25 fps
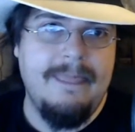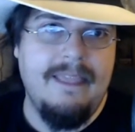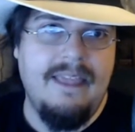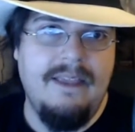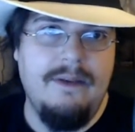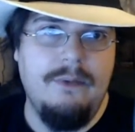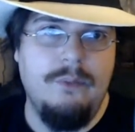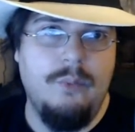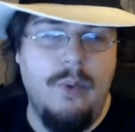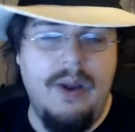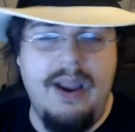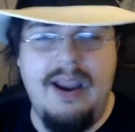
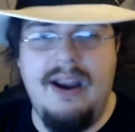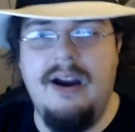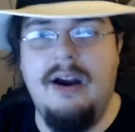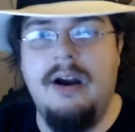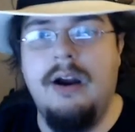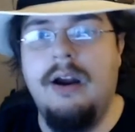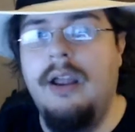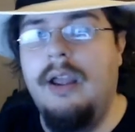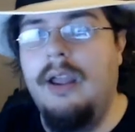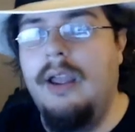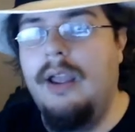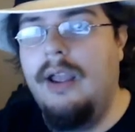
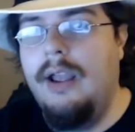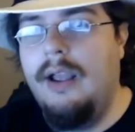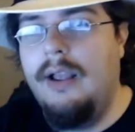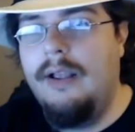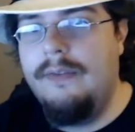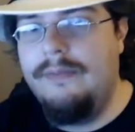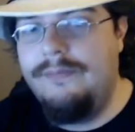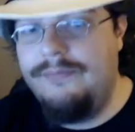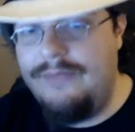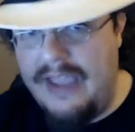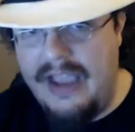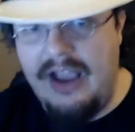where
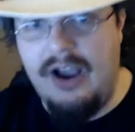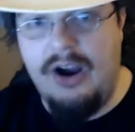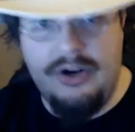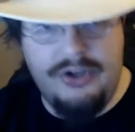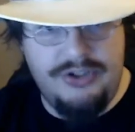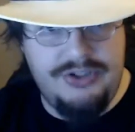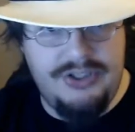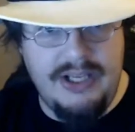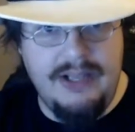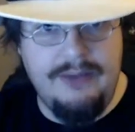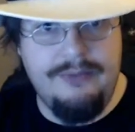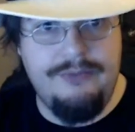they are
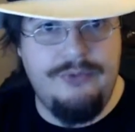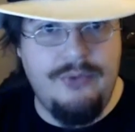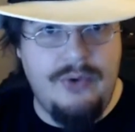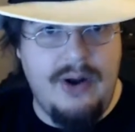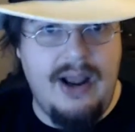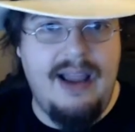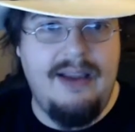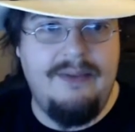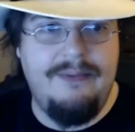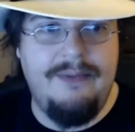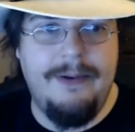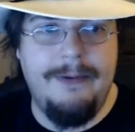self
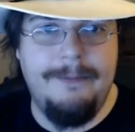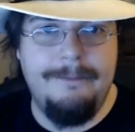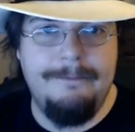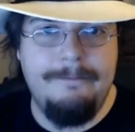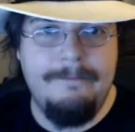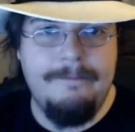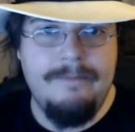driving.